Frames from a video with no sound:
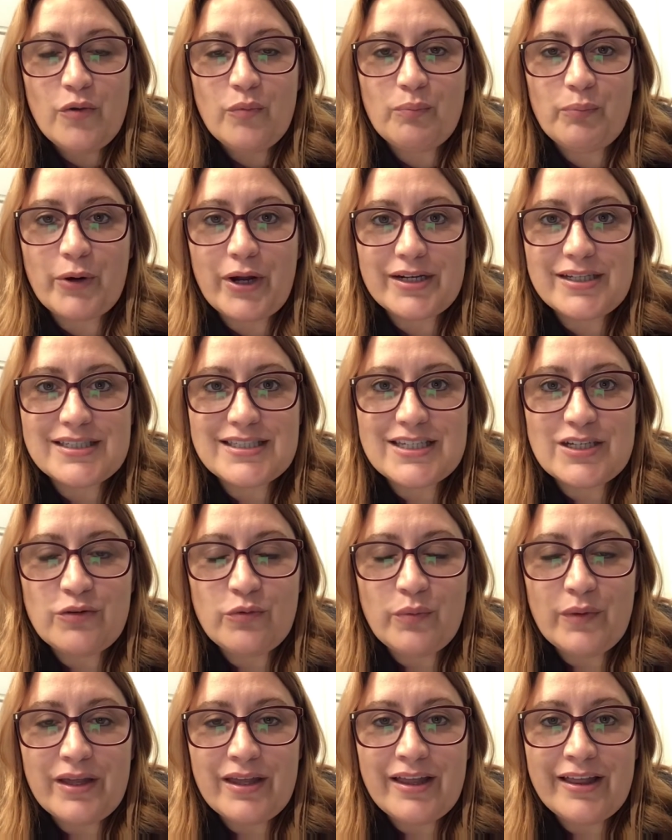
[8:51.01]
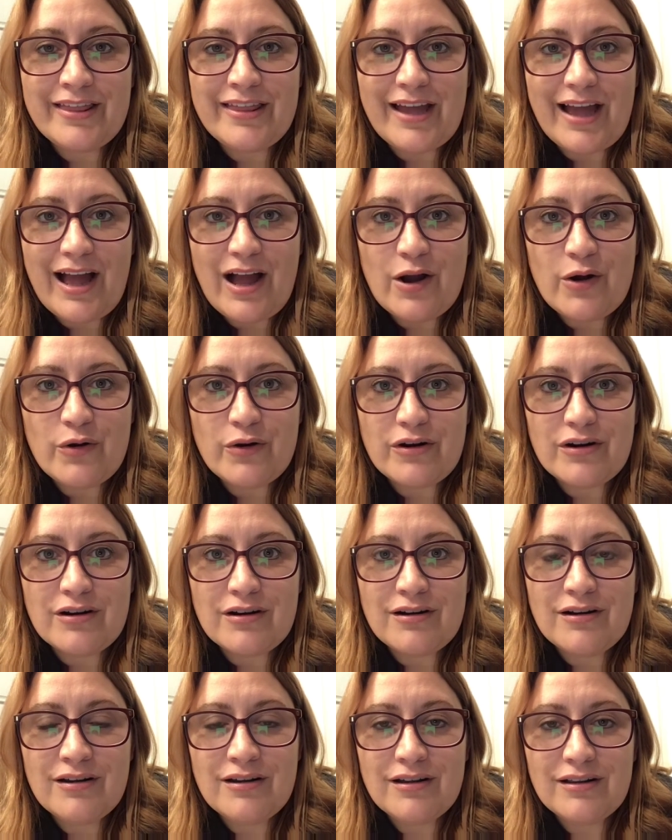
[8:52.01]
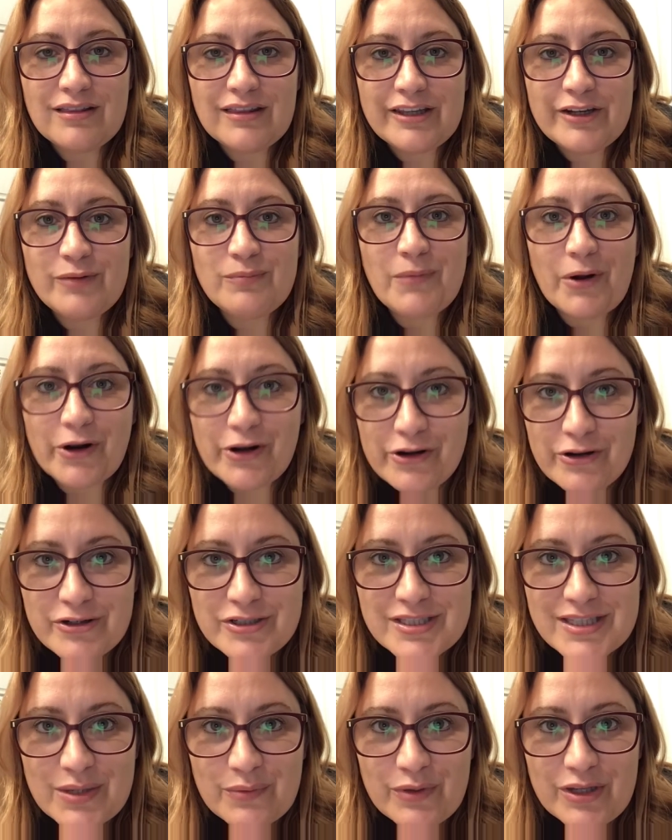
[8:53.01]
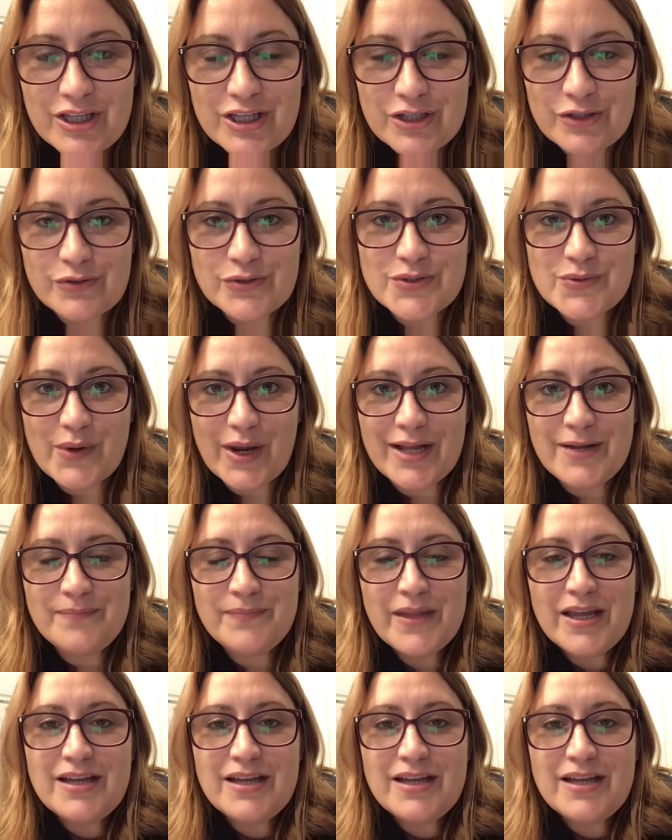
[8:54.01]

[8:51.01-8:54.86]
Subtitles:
practicing with our little markers that we use, right?